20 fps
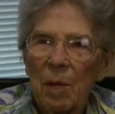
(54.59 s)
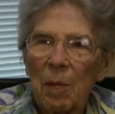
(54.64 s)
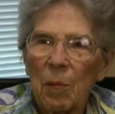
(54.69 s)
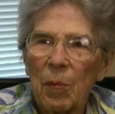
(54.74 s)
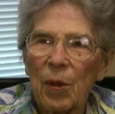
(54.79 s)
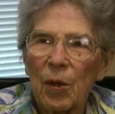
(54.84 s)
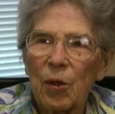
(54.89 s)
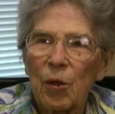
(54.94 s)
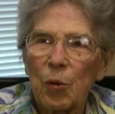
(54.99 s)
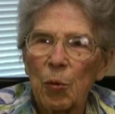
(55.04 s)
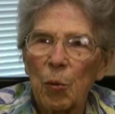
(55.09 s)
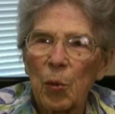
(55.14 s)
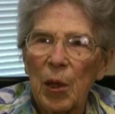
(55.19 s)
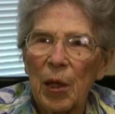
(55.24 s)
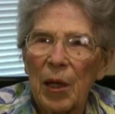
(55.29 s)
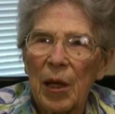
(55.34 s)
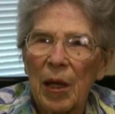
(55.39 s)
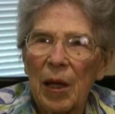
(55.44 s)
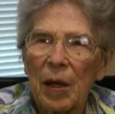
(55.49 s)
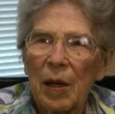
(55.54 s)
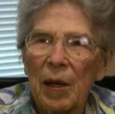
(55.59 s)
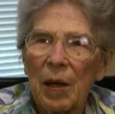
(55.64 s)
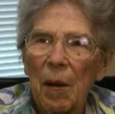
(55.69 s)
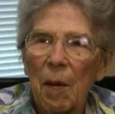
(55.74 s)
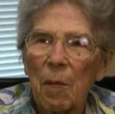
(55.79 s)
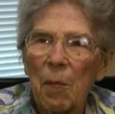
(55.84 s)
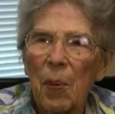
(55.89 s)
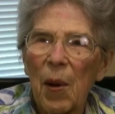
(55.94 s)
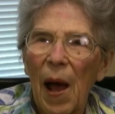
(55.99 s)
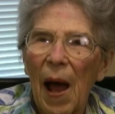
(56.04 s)
between
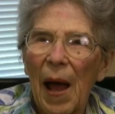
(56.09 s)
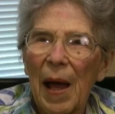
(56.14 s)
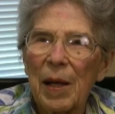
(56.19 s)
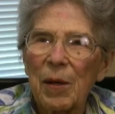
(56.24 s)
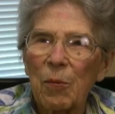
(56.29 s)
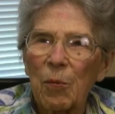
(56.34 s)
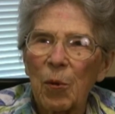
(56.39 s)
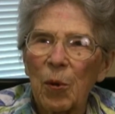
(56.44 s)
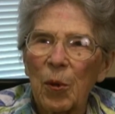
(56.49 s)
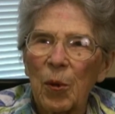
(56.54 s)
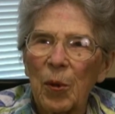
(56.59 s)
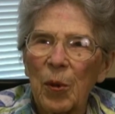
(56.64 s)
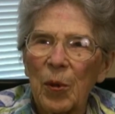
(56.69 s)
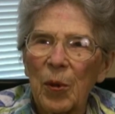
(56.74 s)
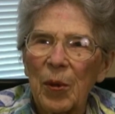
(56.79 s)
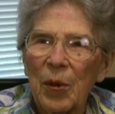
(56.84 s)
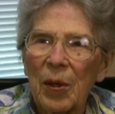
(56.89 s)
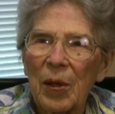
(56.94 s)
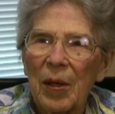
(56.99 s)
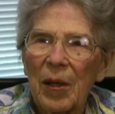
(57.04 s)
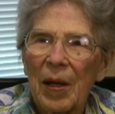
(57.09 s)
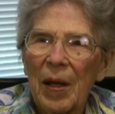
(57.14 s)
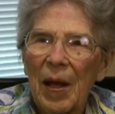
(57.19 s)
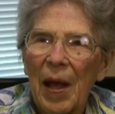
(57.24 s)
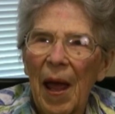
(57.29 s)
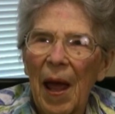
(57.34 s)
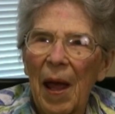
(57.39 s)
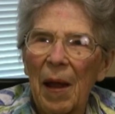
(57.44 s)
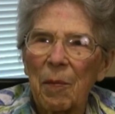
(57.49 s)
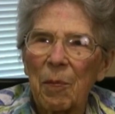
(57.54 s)
Pinewood
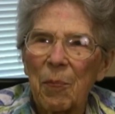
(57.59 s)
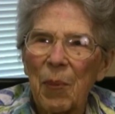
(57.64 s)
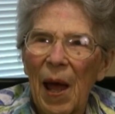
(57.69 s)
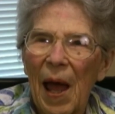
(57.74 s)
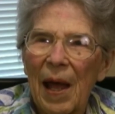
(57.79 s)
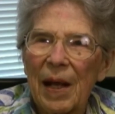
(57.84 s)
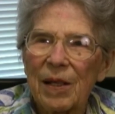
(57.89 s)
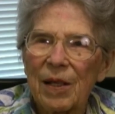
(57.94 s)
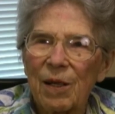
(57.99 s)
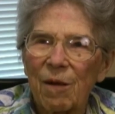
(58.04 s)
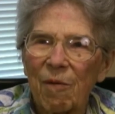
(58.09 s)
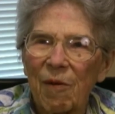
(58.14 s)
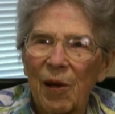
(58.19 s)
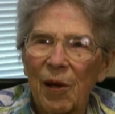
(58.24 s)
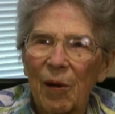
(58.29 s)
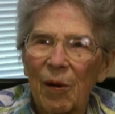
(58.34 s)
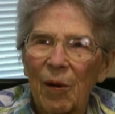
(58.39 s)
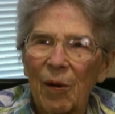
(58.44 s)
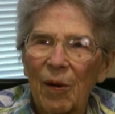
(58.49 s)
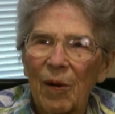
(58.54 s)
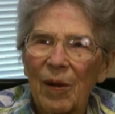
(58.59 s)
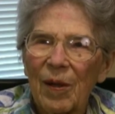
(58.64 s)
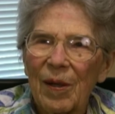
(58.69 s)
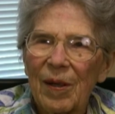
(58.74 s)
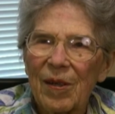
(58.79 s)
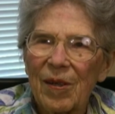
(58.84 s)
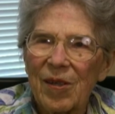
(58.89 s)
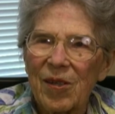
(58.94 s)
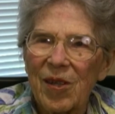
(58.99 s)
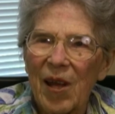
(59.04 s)
and Paxville,
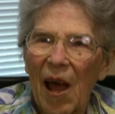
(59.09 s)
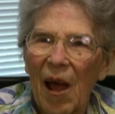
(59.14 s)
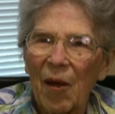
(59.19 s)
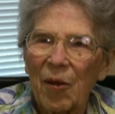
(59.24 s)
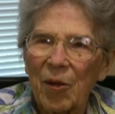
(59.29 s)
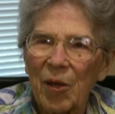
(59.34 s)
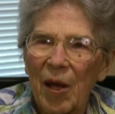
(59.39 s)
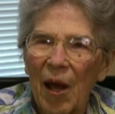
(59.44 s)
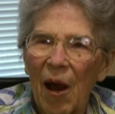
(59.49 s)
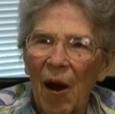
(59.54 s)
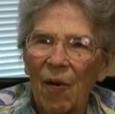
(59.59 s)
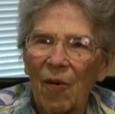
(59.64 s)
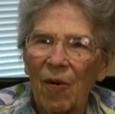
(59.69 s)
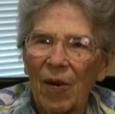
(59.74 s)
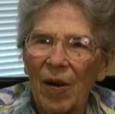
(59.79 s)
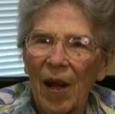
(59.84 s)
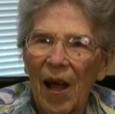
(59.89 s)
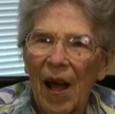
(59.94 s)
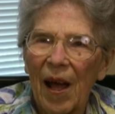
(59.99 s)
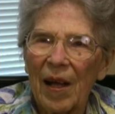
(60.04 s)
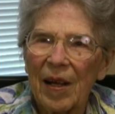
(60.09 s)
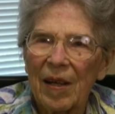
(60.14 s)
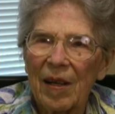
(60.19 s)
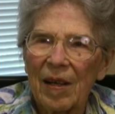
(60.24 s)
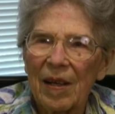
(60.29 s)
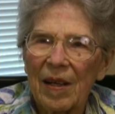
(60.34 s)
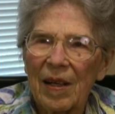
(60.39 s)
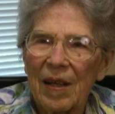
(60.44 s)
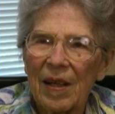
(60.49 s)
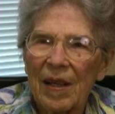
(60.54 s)
South Carolina.
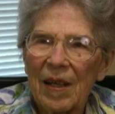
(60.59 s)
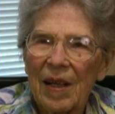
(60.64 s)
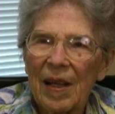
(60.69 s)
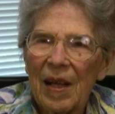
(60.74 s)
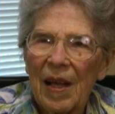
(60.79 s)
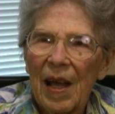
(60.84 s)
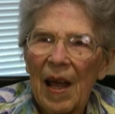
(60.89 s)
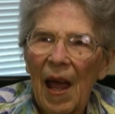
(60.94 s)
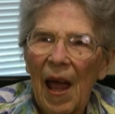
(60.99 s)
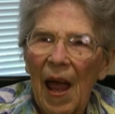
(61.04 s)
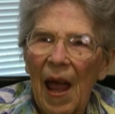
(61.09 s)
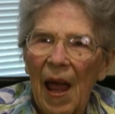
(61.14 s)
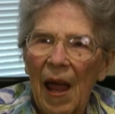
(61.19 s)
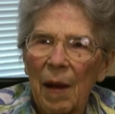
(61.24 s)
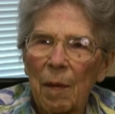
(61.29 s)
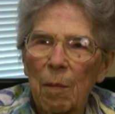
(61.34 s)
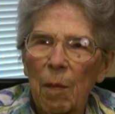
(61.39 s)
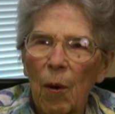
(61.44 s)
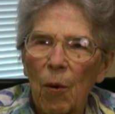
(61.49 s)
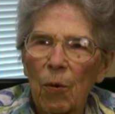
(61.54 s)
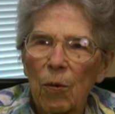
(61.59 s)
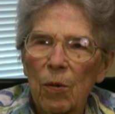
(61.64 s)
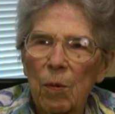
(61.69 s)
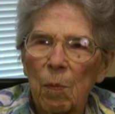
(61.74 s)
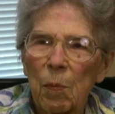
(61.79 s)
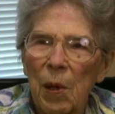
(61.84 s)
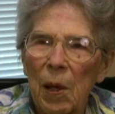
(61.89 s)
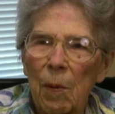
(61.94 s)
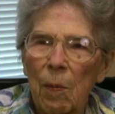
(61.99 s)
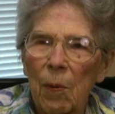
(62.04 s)
And most
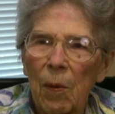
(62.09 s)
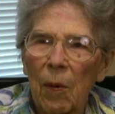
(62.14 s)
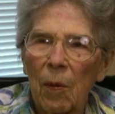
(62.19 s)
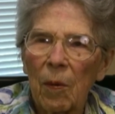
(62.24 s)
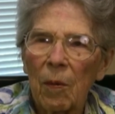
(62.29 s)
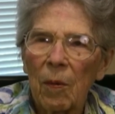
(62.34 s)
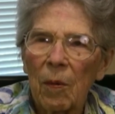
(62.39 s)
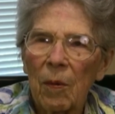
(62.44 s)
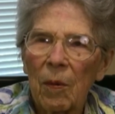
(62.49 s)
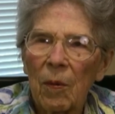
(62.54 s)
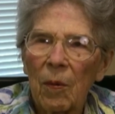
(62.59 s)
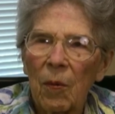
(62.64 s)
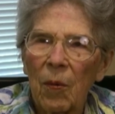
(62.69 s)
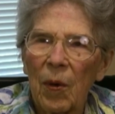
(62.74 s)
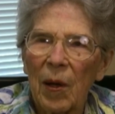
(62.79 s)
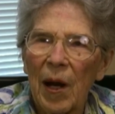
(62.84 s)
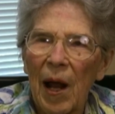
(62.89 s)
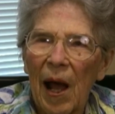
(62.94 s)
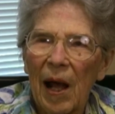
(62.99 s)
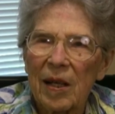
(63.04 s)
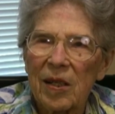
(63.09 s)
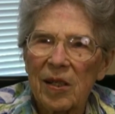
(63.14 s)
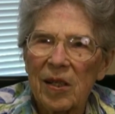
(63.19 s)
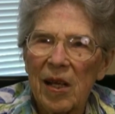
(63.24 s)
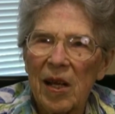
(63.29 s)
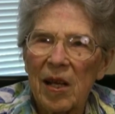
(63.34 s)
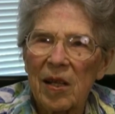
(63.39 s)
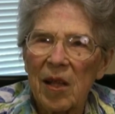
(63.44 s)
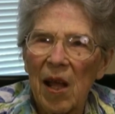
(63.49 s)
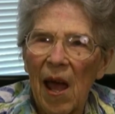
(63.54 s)
people, when I
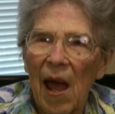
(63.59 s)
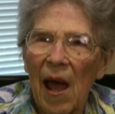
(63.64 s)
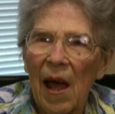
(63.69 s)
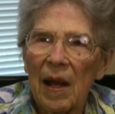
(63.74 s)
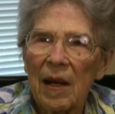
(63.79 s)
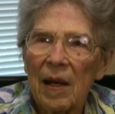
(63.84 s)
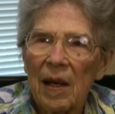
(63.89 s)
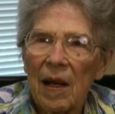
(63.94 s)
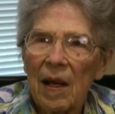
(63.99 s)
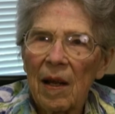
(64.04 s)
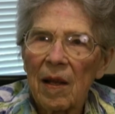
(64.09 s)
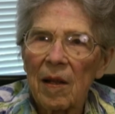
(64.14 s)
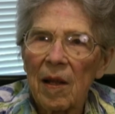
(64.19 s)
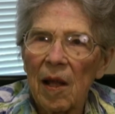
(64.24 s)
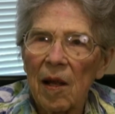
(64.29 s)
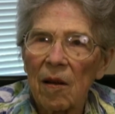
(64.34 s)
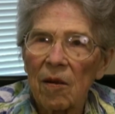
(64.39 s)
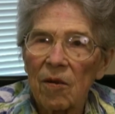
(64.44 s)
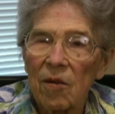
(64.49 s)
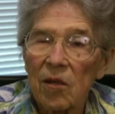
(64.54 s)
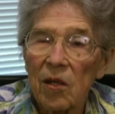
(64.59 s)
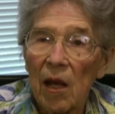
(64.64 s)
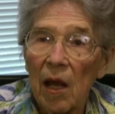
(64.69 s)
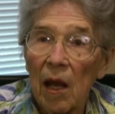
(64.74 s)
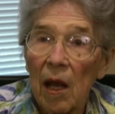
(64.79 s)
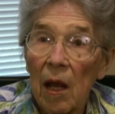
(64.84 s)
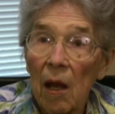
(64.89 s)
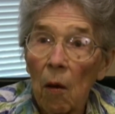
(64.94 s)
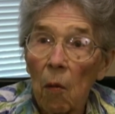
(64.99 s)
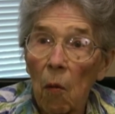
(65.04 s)
say that, they'll say,
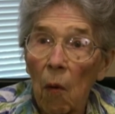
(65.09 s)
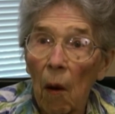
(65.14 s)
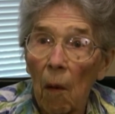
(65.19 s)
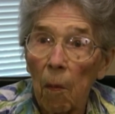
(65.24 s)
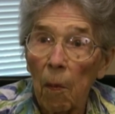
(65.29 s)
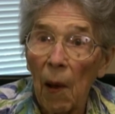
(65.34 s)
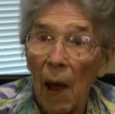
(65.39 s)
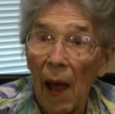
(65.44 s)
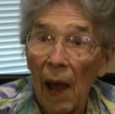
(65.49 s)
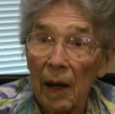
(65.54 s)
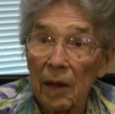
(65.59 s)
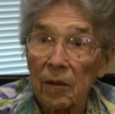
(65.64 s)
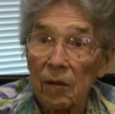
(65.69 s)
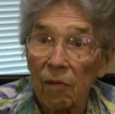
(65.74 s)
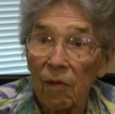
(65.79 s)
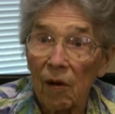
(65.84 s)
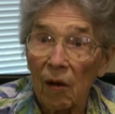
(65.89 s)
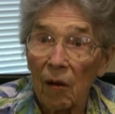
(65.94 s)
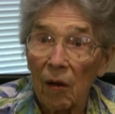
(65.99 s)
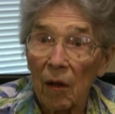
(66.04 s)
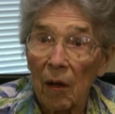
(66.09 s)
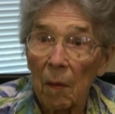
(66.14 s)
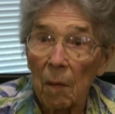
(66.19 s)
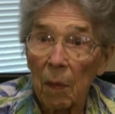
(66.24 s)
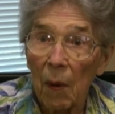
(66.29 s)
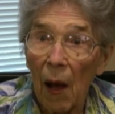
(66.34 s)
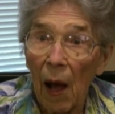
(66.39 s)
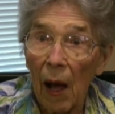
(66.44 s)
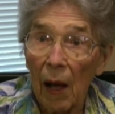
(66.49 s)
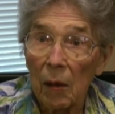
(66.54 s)
well, Paxville and
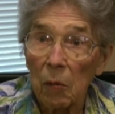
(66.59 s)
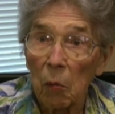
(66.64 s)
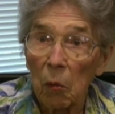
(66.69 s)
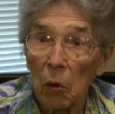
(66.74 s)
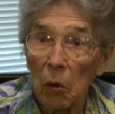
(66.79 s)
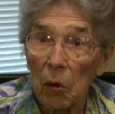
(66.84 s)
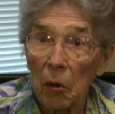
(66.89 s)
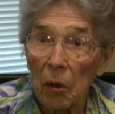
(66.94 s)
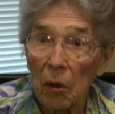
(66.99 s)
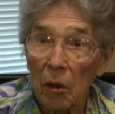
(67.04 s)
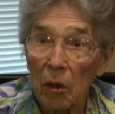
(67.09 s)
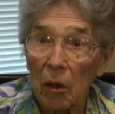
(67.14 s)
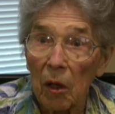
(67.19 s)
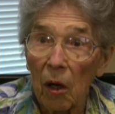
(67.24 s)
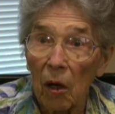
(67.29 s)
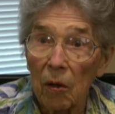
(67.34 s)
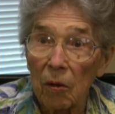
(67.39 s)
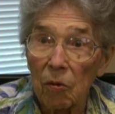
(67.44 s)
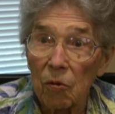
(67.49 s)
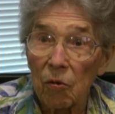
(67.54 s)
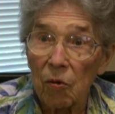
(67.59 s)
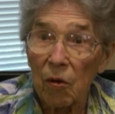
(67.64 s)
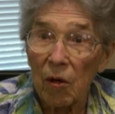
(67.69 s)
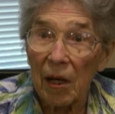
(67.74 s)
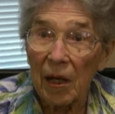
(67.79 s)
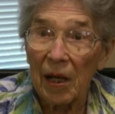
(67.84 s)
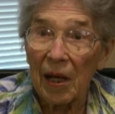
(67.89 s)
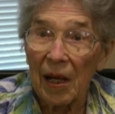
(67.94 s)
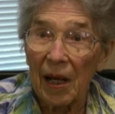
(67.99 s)
Pinewood are country.